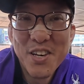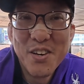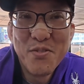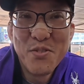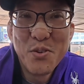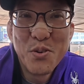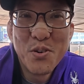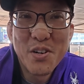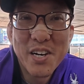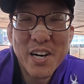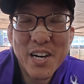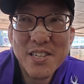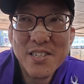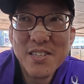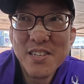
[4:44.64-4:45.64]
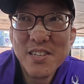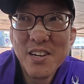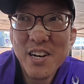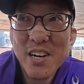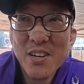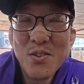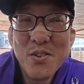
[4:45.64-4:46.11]

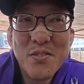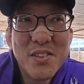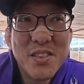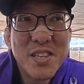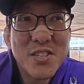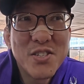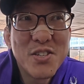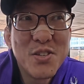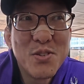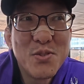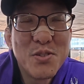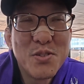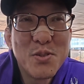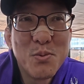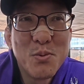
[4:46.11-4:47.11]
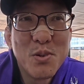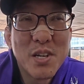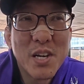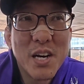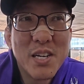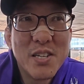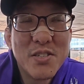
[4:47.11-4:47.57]
I don't even think she uses the
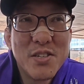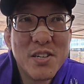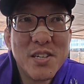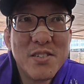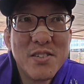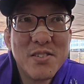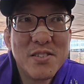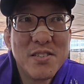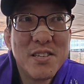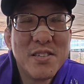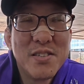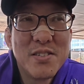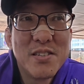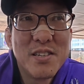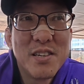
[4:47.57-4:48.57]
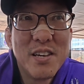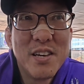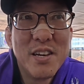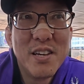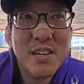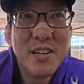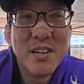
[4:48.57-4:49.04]
word conscientiousness.
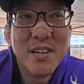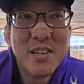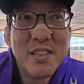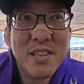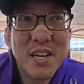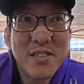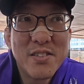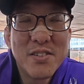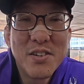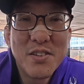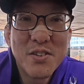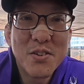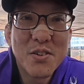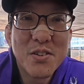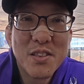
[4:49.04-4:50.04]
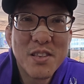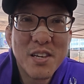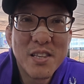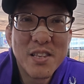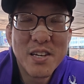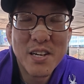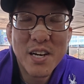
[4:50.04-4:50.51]
And that's another
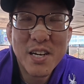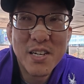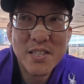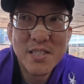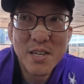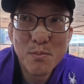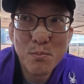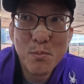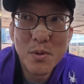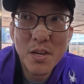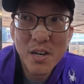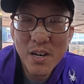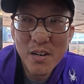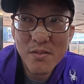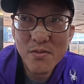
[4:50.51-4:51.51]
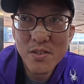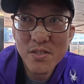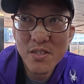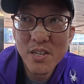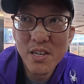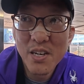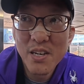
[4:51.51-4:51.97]
thing that kind of tipped me off.
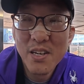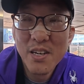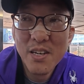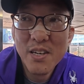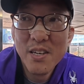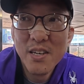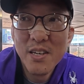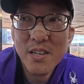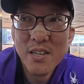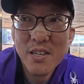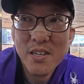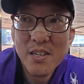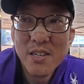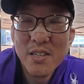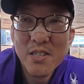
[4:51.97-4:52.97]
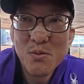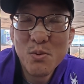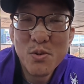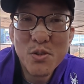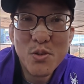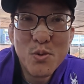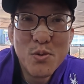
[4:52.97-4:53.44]
Is like, she
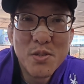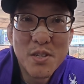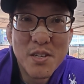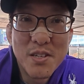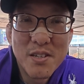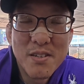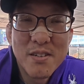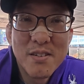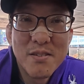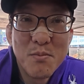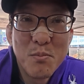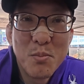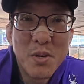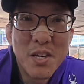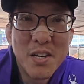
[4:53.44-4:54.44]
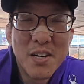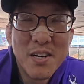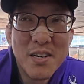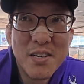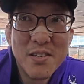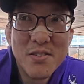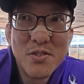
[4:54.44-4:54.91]
won't use it
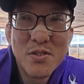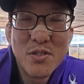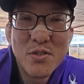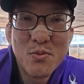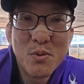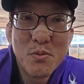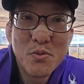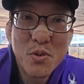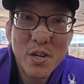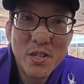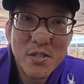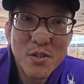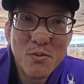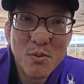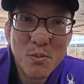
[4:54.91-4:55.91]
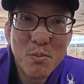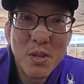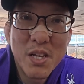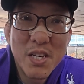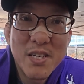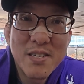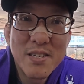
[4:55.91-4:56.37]
because she's trying to
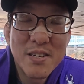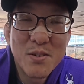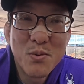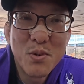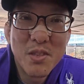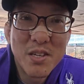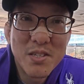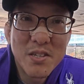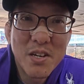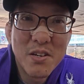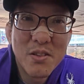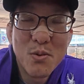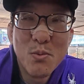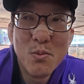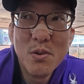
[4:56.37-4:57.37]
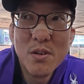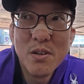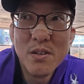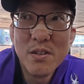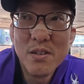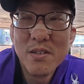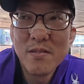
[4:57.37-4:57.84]
replace it with this other
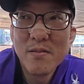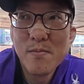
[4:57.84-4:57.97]
word.